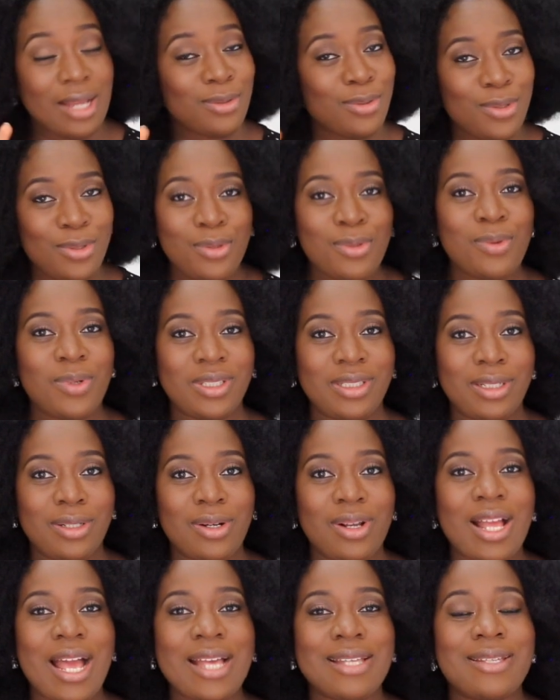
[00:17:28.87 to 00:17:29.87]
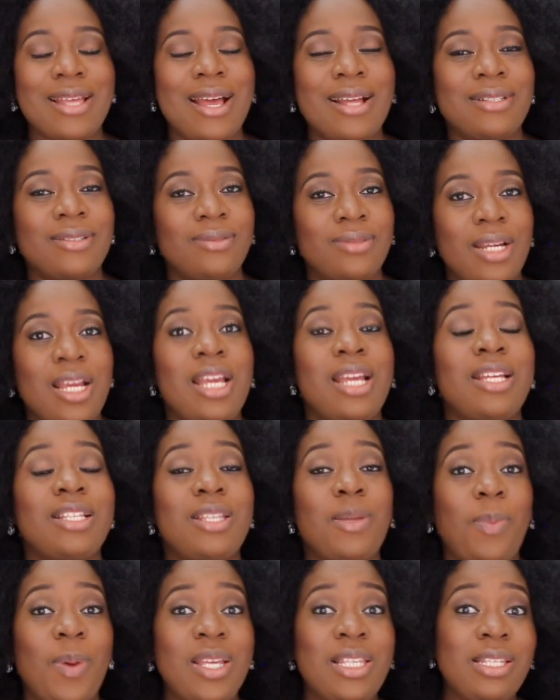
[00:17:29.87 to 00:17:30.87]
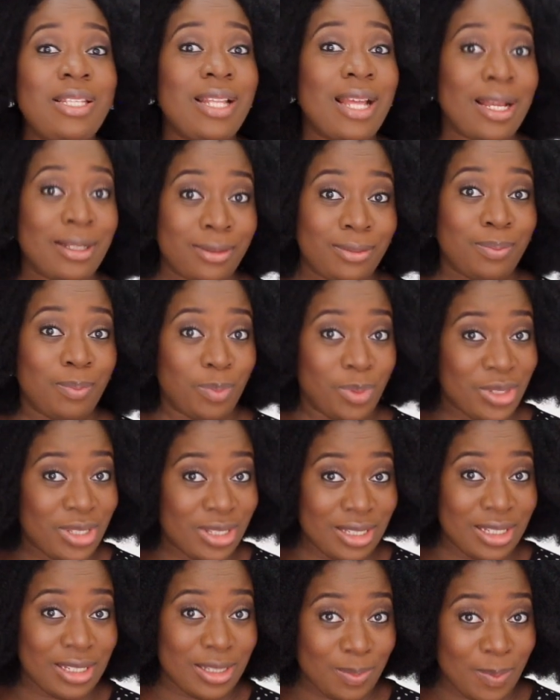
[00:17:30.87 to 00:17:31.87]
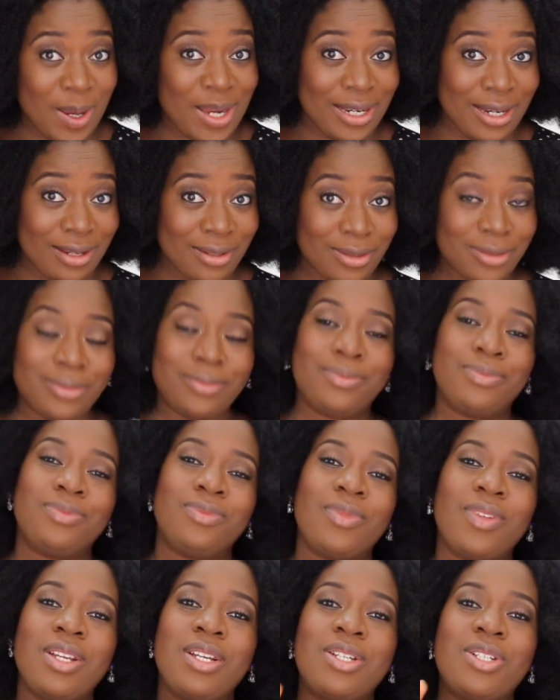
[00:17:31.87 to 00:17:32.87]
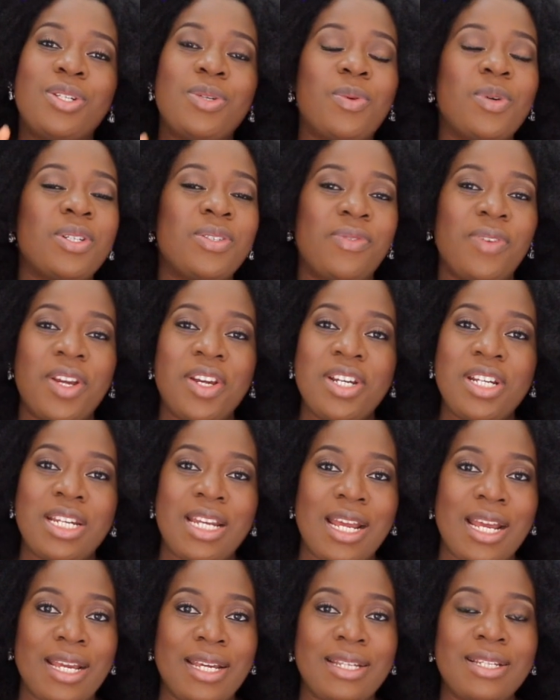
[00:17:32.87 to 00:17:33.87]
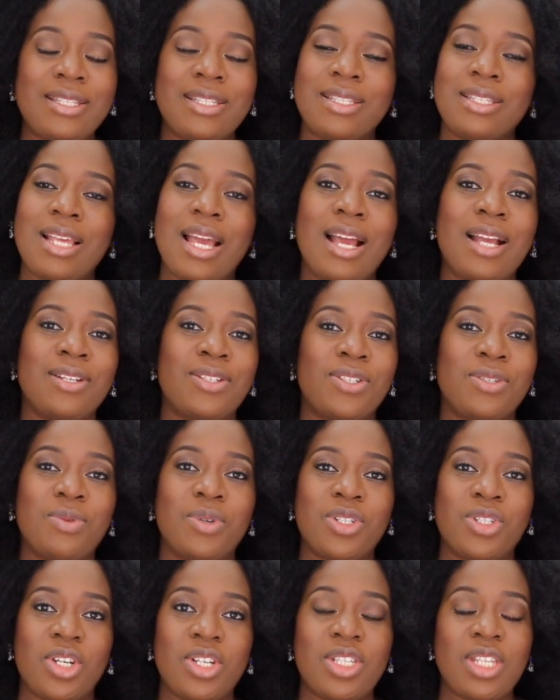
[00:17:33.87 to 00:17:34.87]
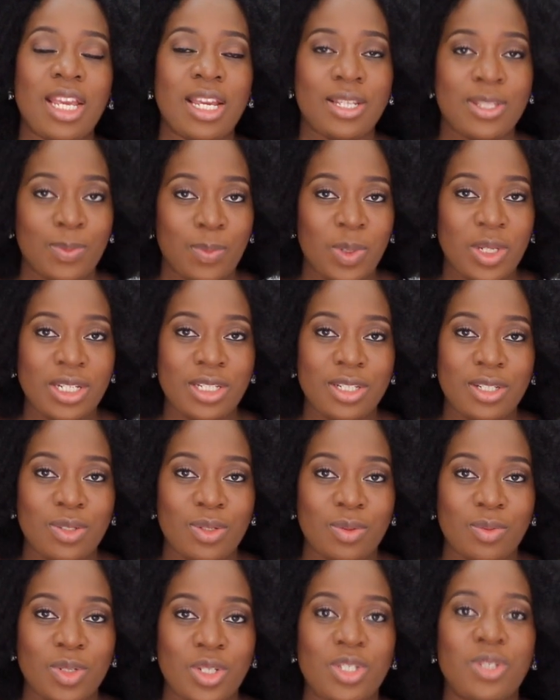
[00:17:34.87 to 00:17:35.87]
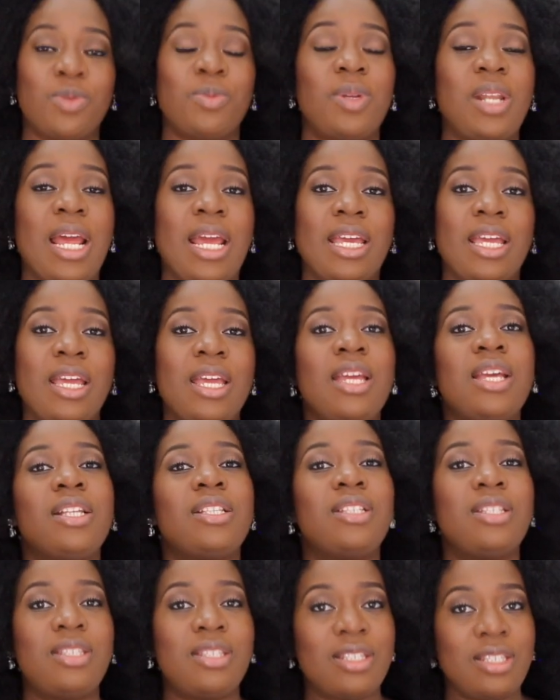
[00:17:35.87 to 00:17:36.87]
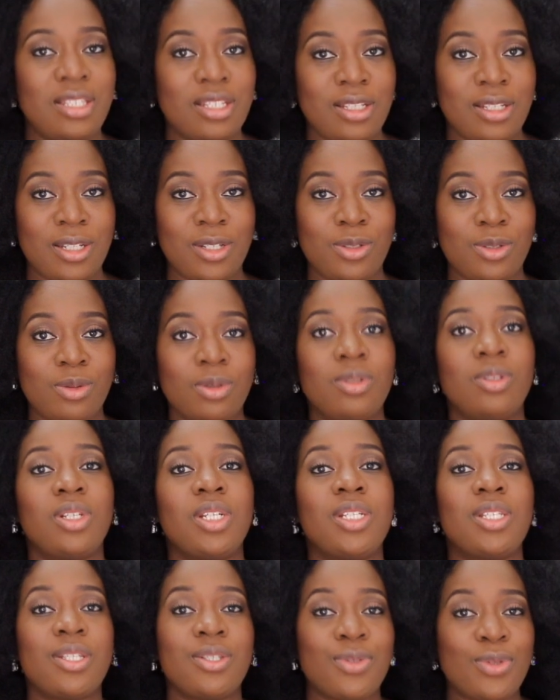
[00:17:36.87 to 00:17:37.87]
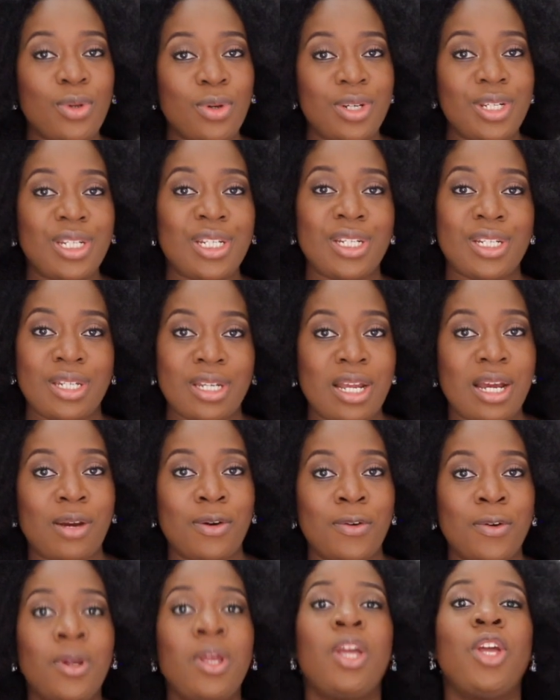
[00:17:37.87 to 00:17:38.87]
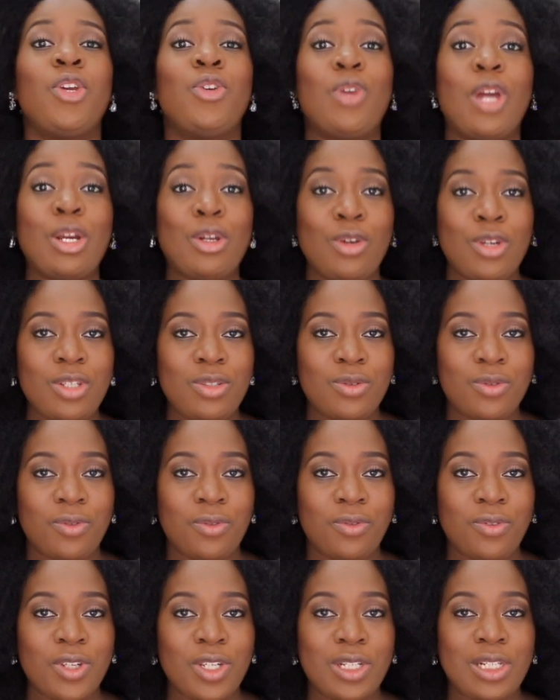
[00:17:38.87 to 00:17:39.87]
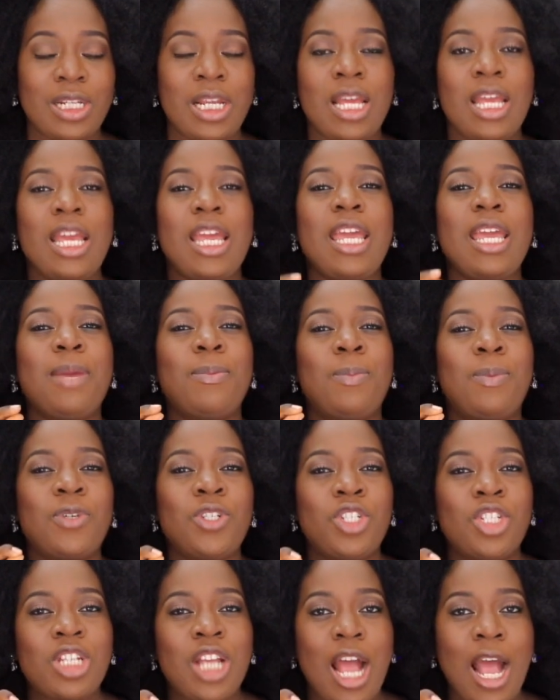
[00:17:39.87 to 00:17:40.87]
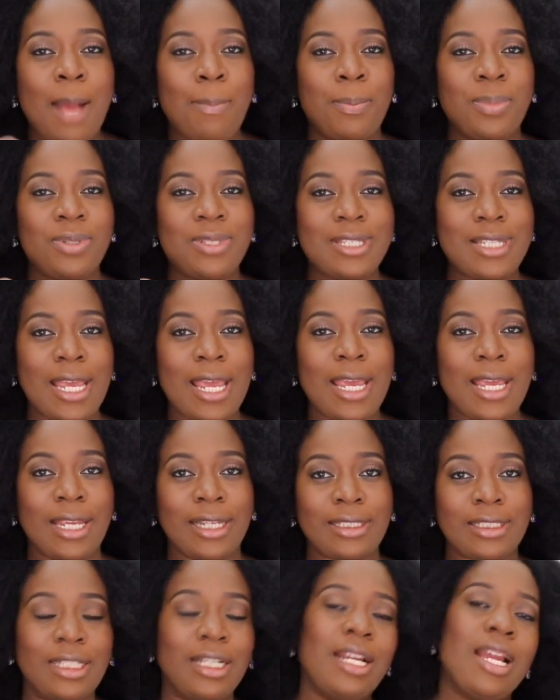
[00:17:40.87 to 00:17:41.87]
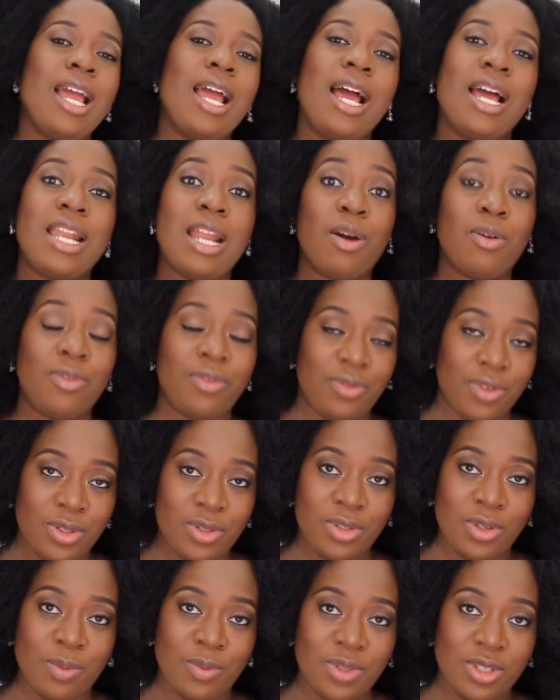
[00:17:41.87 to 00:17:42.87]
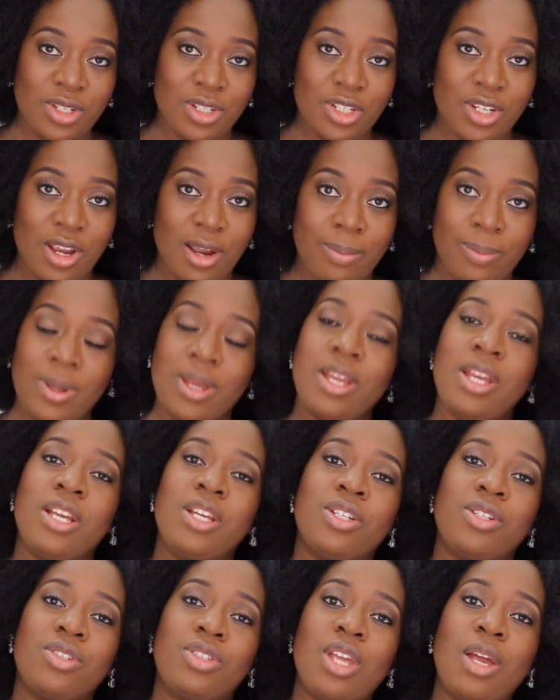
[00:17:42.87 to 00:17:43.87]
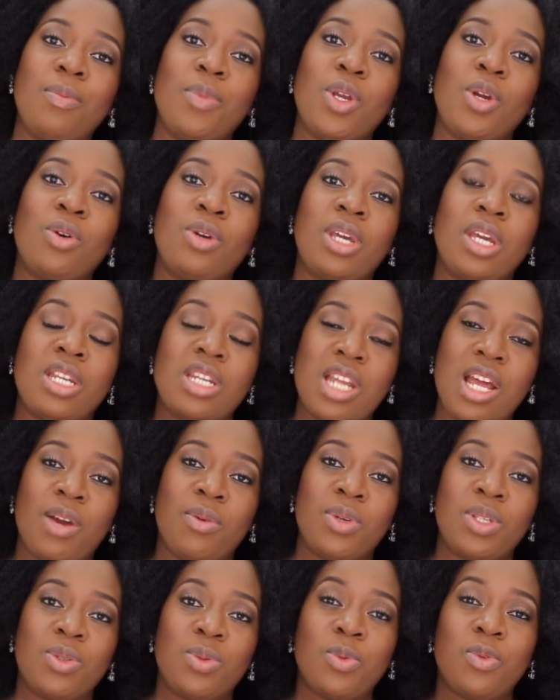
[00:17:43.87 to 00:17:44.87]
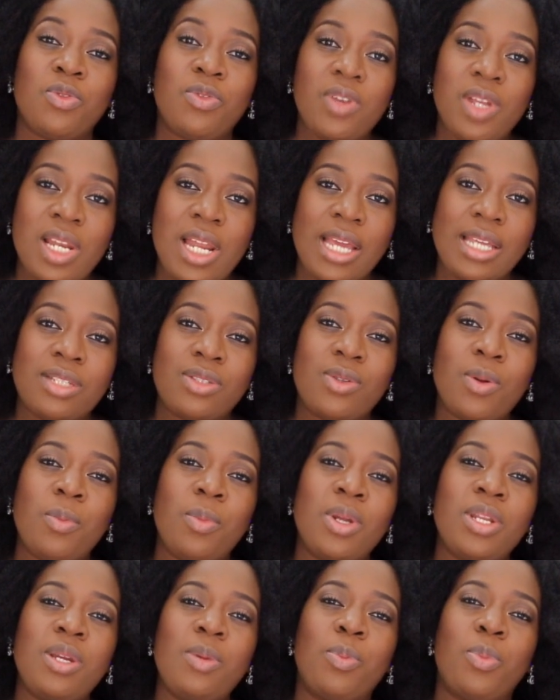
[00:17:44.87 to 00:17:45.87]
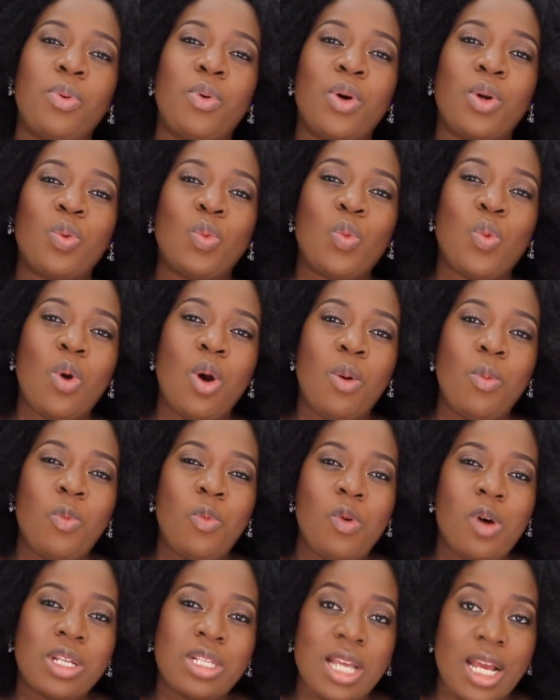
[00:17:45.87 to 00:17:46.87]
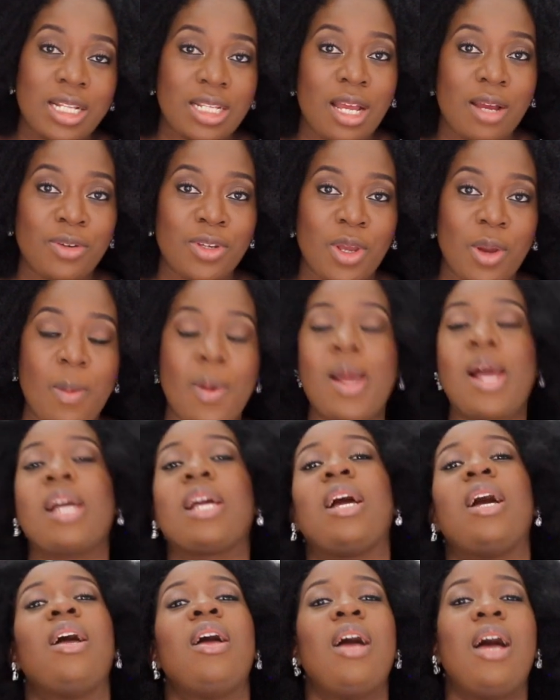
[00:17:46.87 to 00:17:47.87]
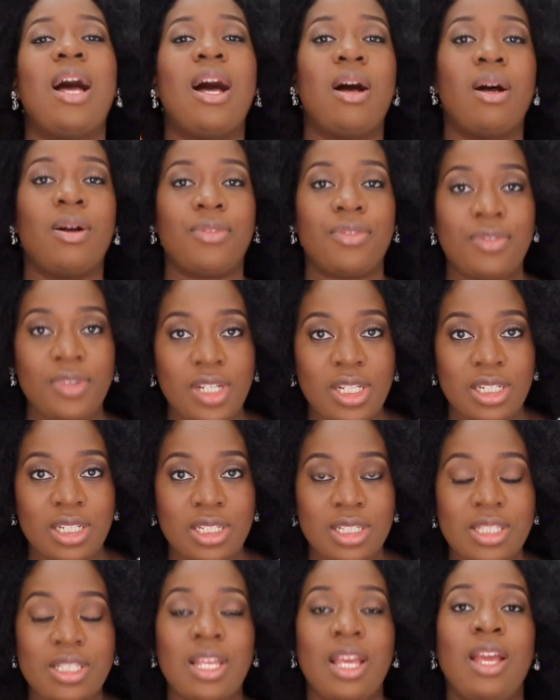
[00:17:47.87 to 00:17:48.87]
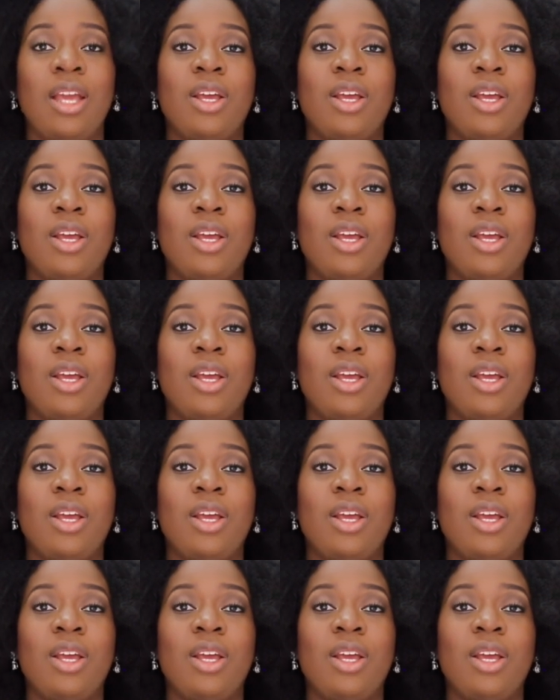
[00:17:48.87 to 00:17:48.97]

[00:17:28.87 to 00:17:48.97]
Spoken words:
I don't know what they call it. The person that puts the spinal, she was very nice, and she was just explaining to me. She'll be like, this is the needle, it is going in now. You are going to feel a sharp thing, and I'll feel something sharp. She'll tell me, okay, now it will feel like somebody poured warm water down your back. I'll feel it.